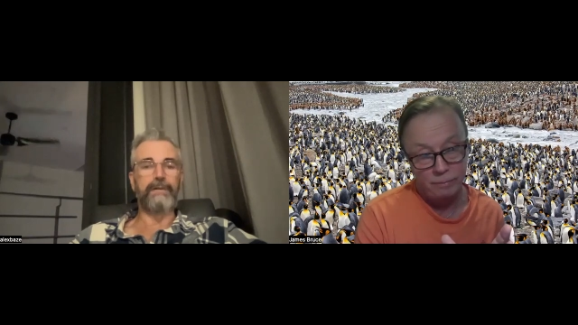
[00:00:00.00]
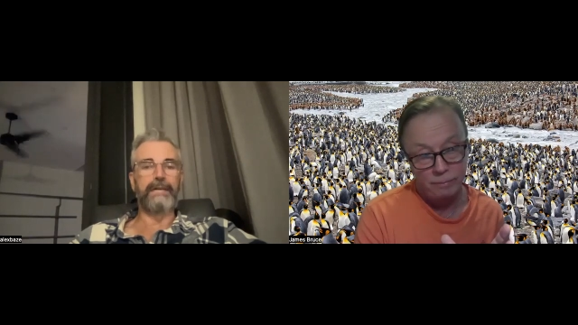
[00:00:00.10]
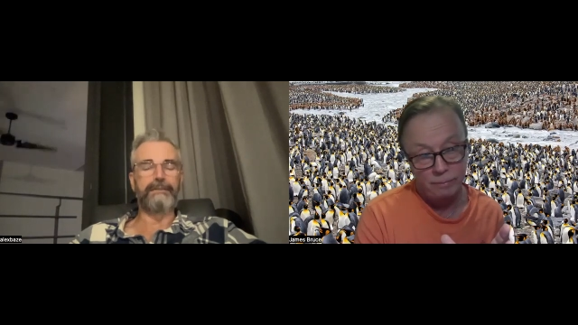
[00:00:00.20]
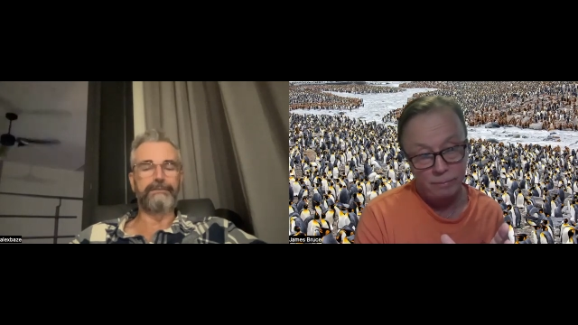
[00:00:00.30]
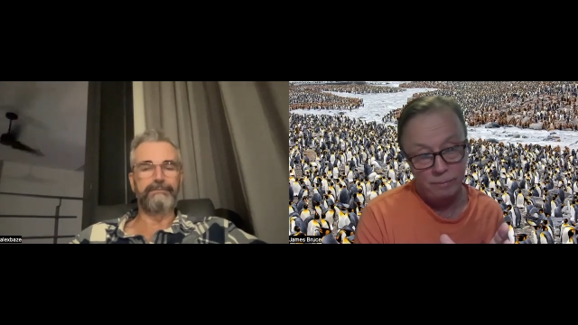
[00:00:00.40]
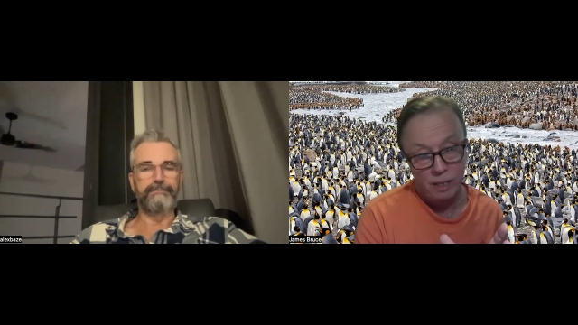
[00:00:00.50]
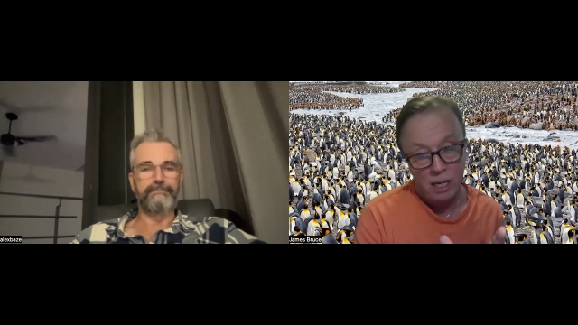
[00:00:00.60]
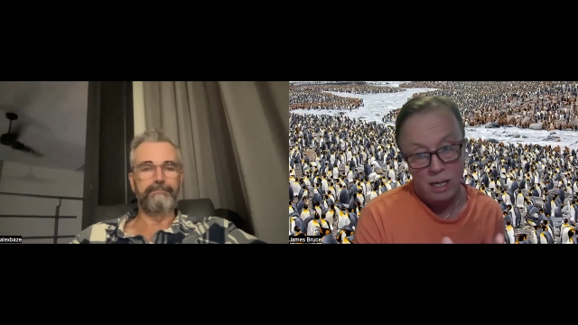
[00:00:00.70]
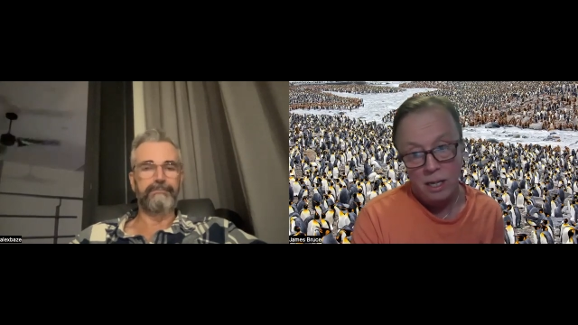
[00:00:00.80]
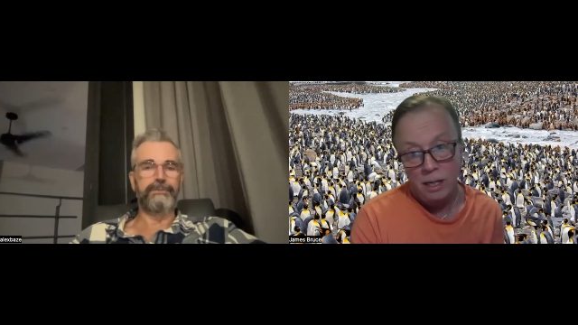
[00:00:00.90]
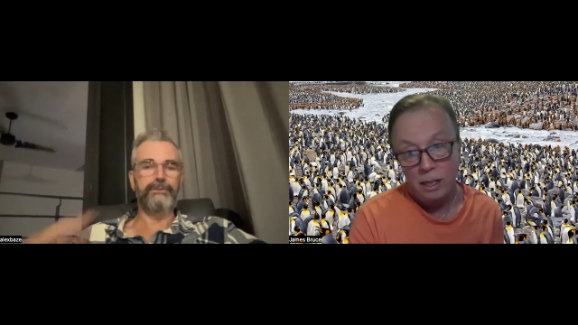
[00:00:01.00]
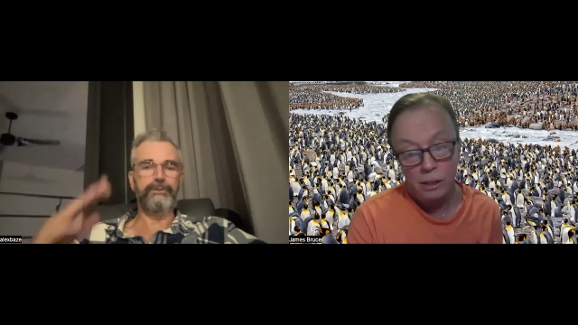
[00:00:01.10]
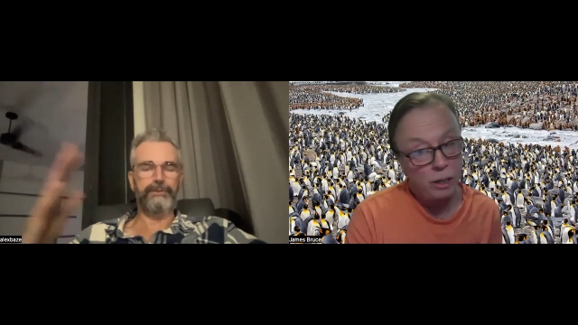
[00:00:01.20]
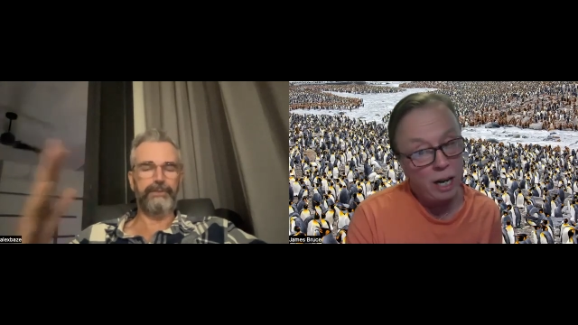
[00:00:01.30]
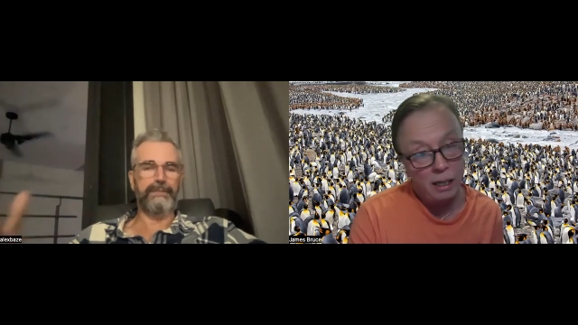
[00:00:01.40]
Speaker 1: Right. Do
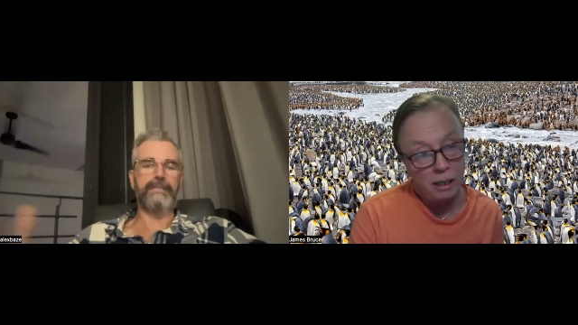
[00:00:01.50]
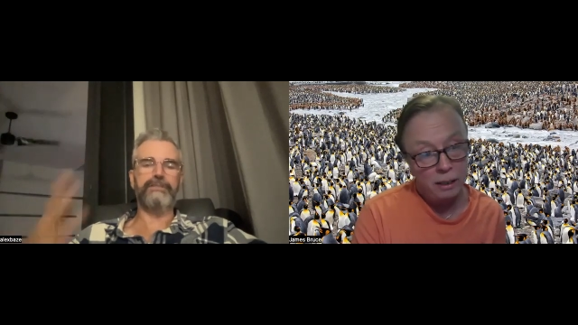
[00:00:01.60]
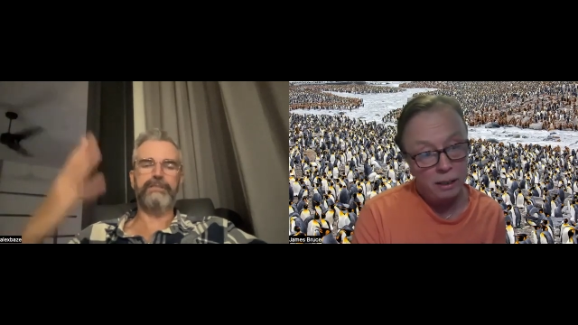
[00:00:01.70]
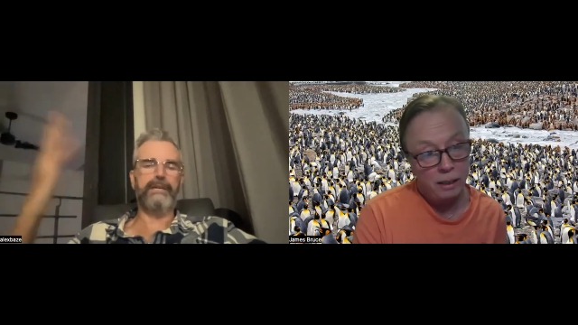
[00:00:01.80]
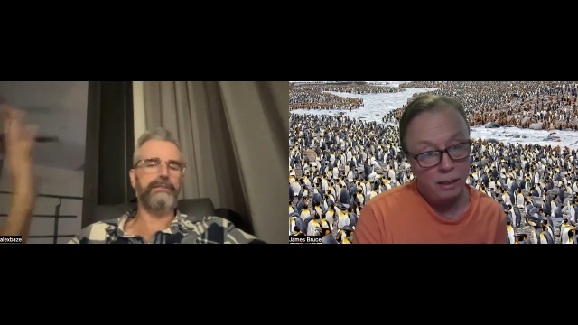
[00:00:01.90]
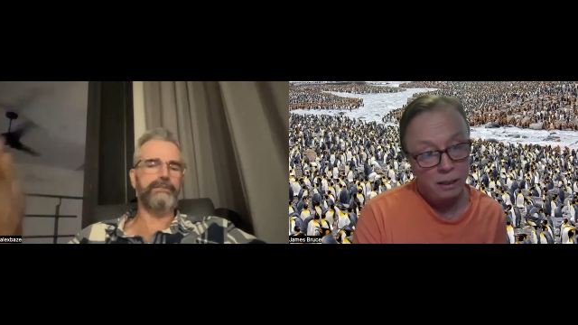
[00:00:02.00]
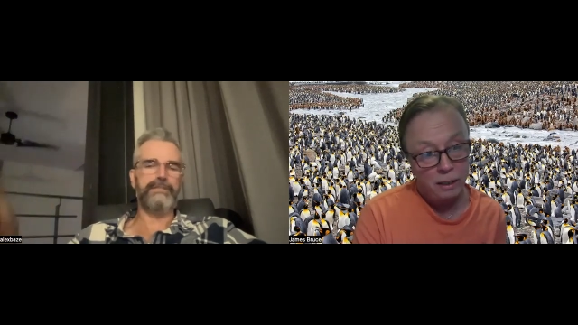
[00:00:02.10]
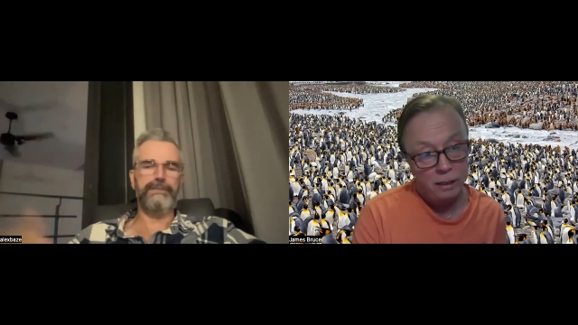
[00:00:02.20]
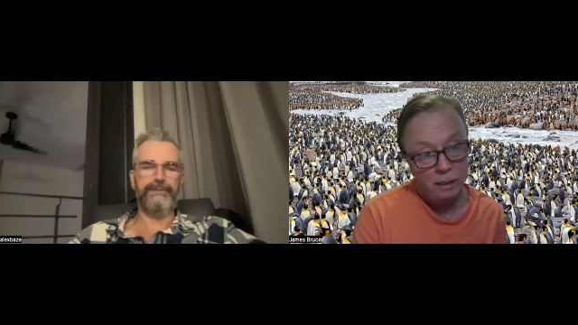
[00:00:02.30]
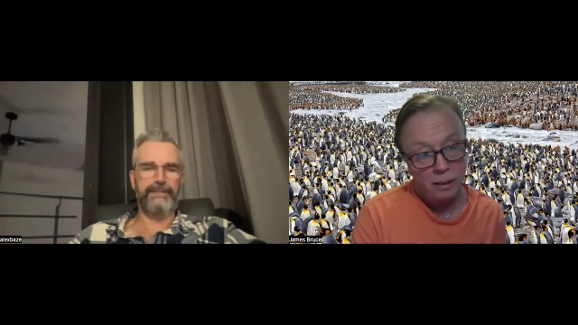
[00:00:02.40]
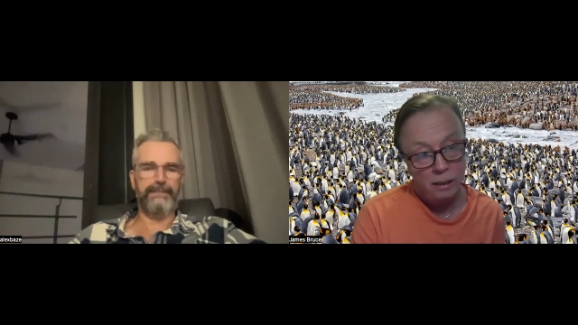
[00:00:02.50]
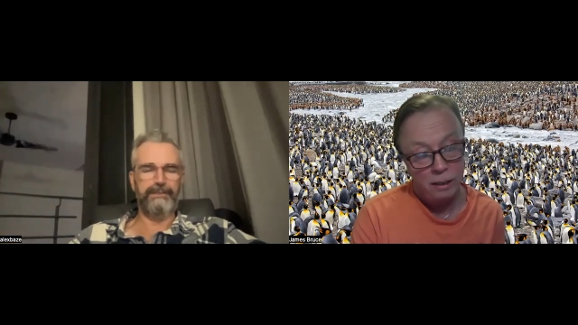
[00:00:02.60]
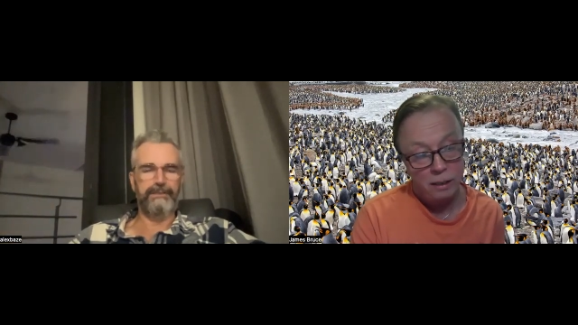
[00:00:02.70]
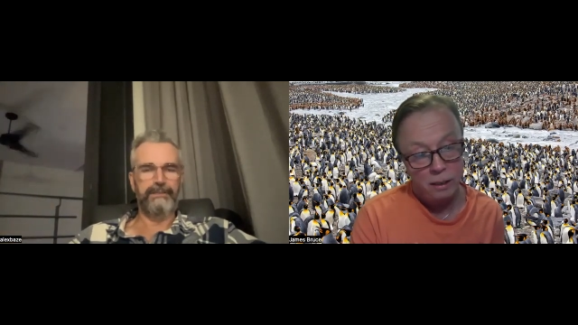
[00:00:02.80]
your thing. I, yes, stay on TV.